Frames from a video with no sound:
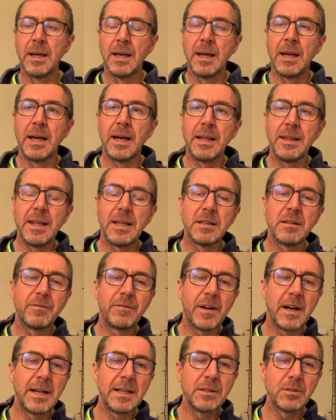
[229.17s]
And then the
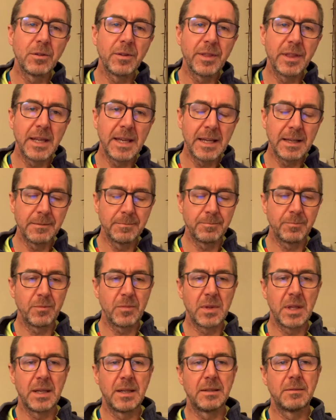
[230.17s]
final thing
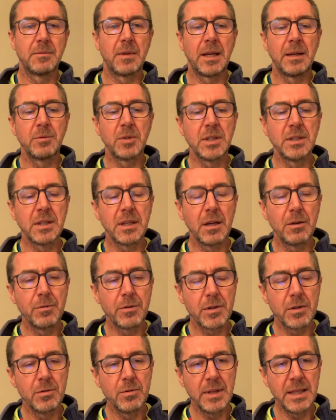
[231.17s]
that I'm going to go
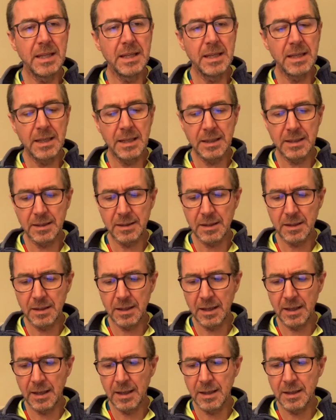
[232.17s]
through here
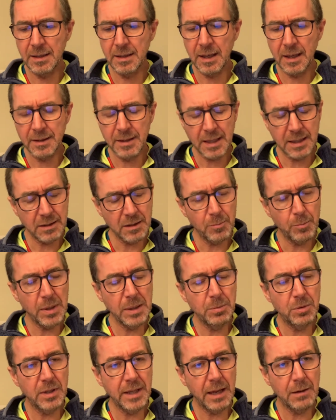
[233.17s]
that I think that
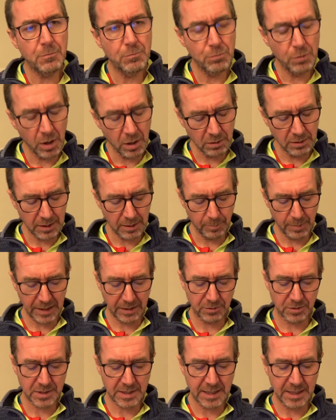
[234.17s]
people get wrong
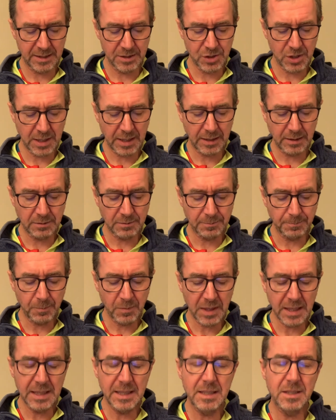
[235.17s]
about Agile
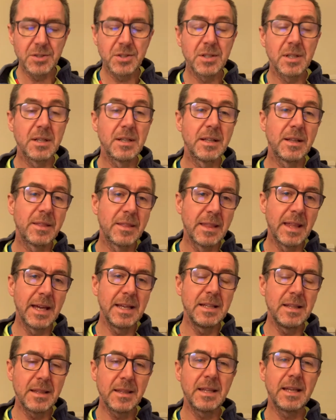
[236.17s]
is that
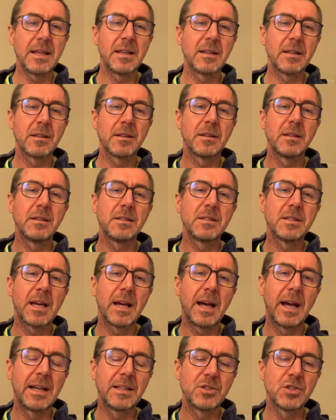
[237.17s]
they think that
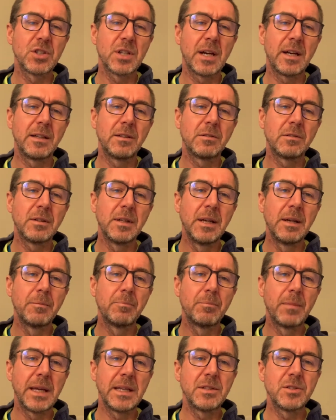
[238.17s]
Agile
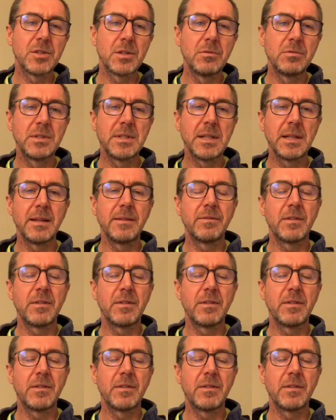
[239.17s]
makes you deliver